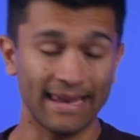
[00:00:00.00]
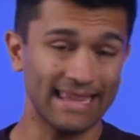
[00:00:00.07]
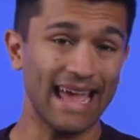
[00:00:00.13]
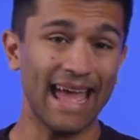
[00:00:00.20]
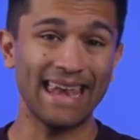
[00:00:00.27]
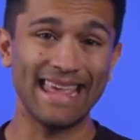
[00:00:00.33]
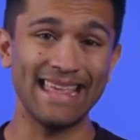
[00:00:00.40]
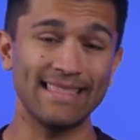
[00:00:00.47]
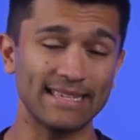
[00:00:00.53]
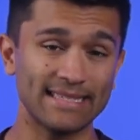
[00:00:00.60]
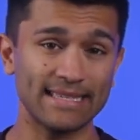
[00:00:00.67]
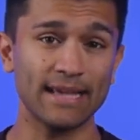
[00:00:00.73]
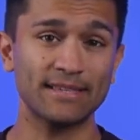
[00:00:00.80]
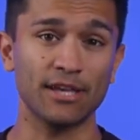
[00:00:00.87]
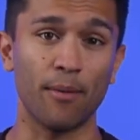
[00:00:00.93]
And again, in the
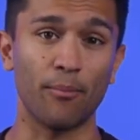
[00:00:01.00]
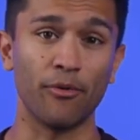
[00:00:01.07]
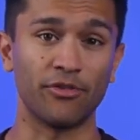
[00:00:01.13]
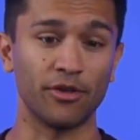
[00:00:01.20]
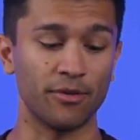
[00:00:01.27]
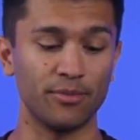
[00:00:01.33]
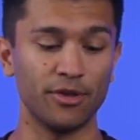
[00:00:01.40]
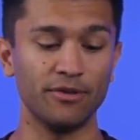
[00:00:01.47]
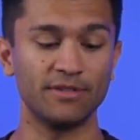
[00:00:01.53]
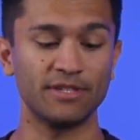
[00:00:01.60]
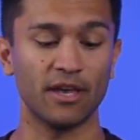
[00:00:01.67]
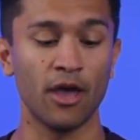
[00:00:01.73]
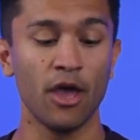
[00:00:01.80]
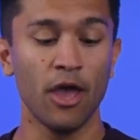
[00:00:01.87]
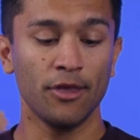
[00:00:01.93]
setup of the
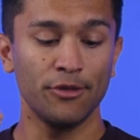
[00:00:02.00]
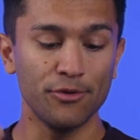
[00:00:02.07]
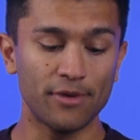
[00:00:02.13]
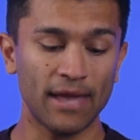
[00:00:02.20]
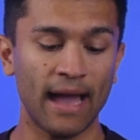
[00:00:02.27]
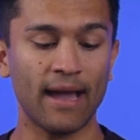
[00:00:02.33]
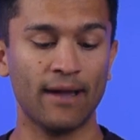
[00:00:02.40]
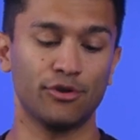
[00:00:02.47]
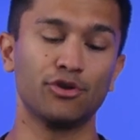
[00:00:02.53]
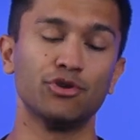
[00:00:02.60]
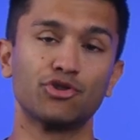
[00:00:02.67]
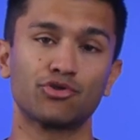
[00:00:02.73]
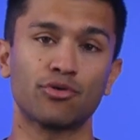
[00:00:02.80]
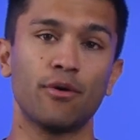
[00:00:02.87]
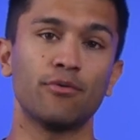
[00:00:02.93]
computer, you can
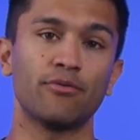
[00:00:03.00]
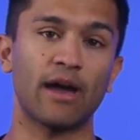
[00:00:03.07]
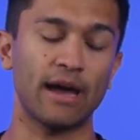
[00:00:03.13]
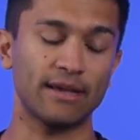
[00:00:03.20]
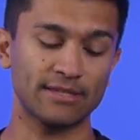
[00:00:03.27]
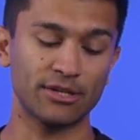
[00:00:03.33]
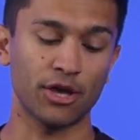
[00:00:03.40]
control that.